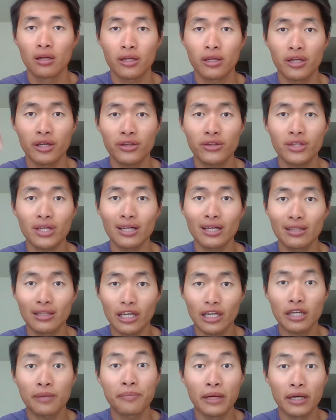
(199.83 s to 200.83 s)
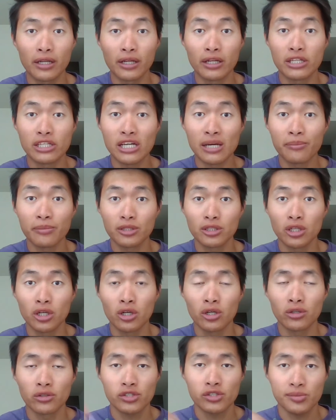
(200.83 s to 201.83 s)
hit that like button down
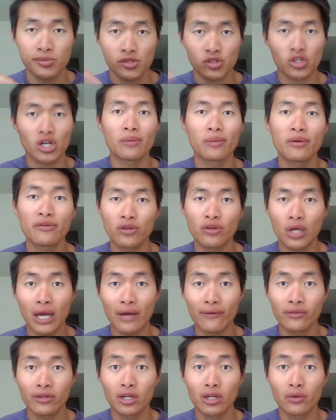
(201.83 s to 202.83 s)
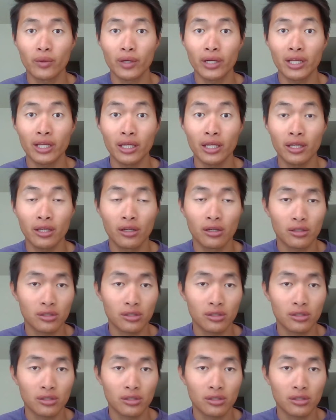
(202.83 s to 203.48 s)
below, subscribe if you haven't already,